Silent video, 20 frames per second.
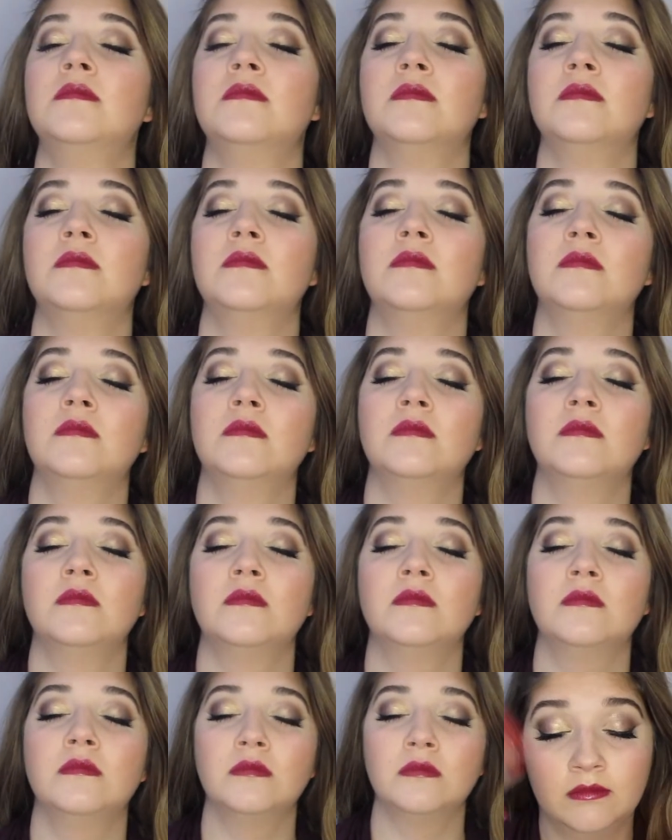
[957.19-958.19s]
and just
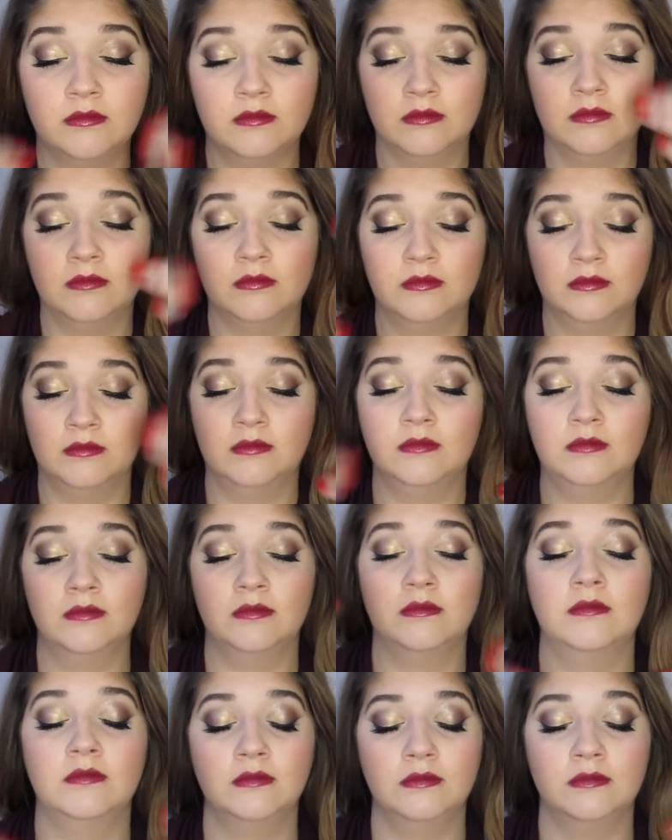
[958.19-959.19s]
holding it away from my
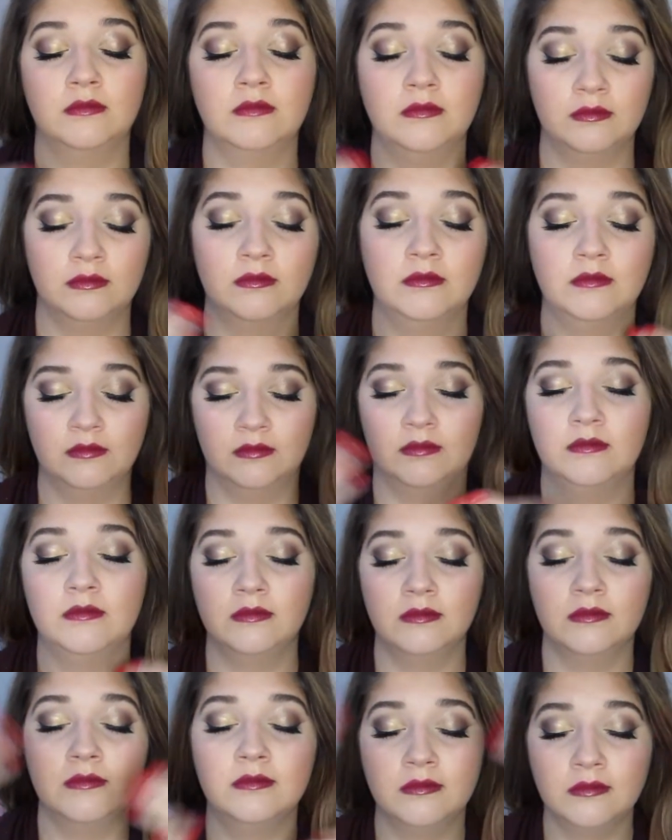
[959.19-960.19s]
face and doing a couple
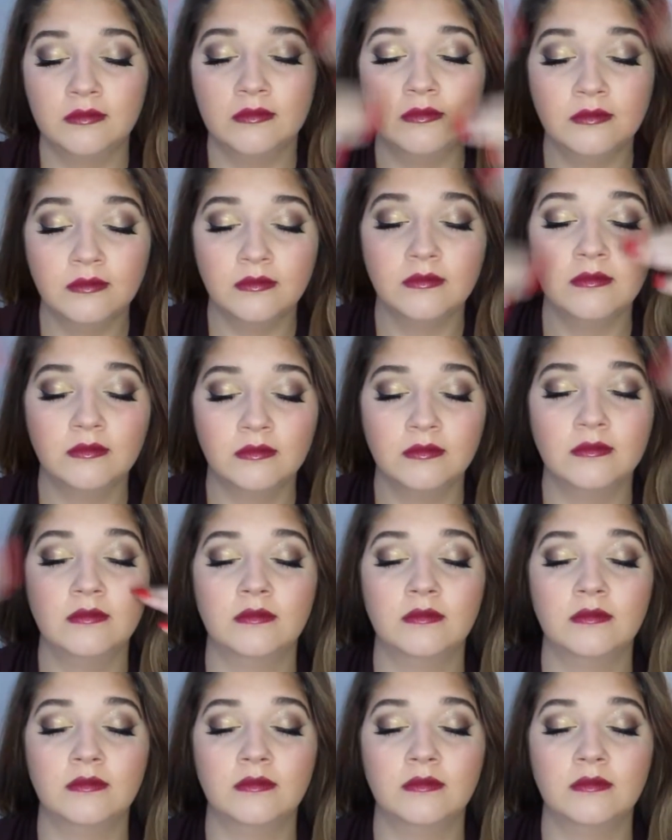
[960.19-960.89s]
sprays and